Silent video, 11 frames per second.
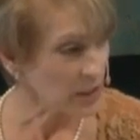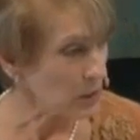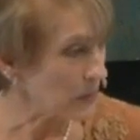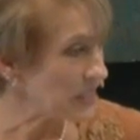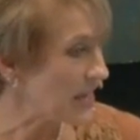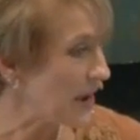a little
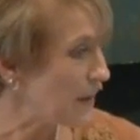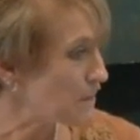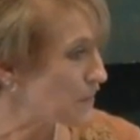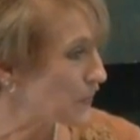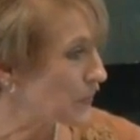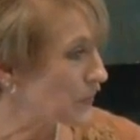bit of
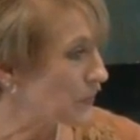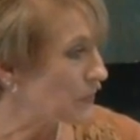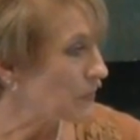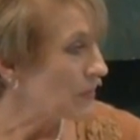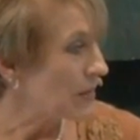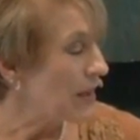
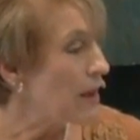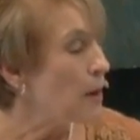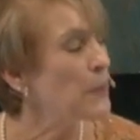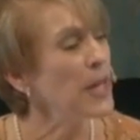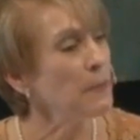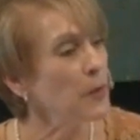time?
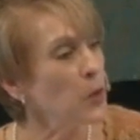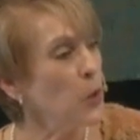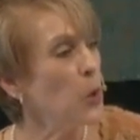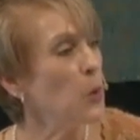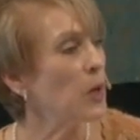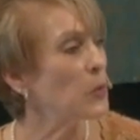People
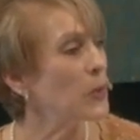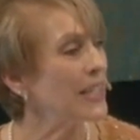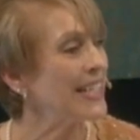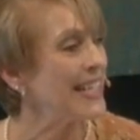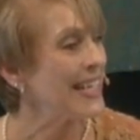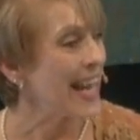who are
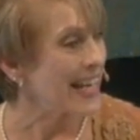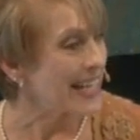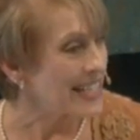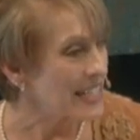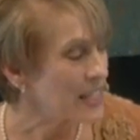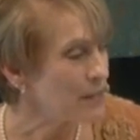really
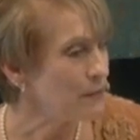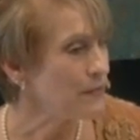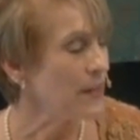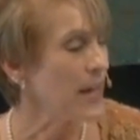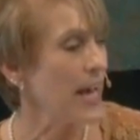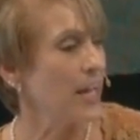
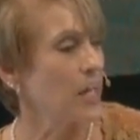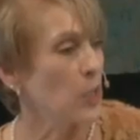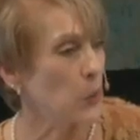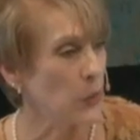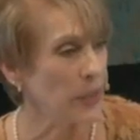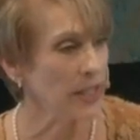negative and
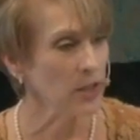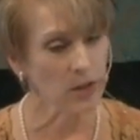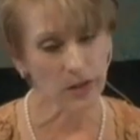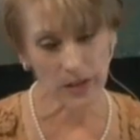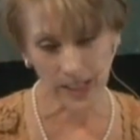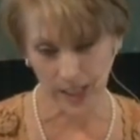
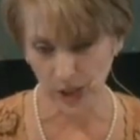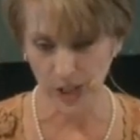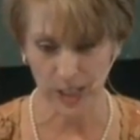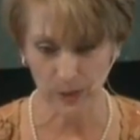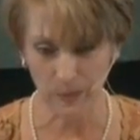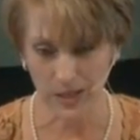critical and
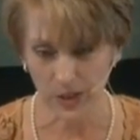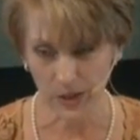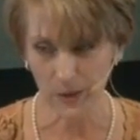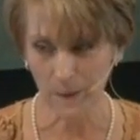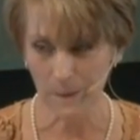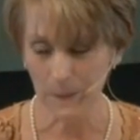
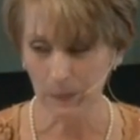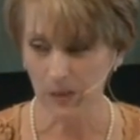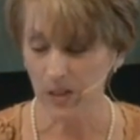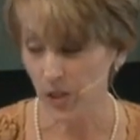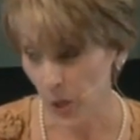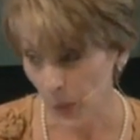judgmental,
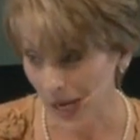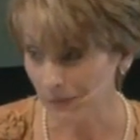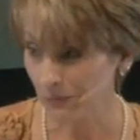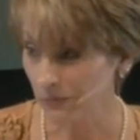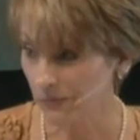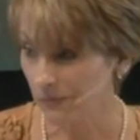do you know what?
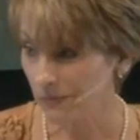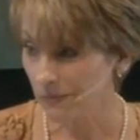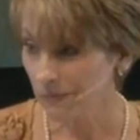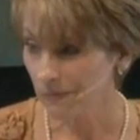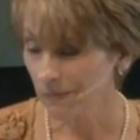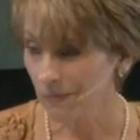
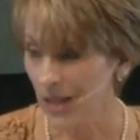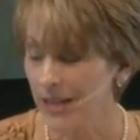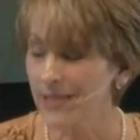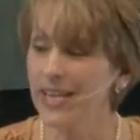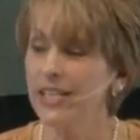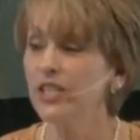
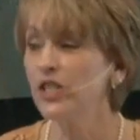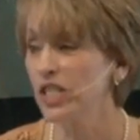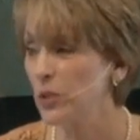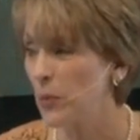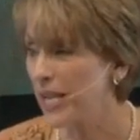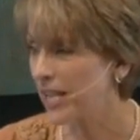They didn't
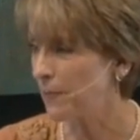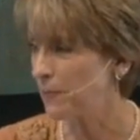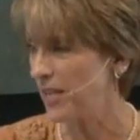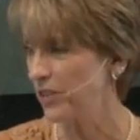just wake up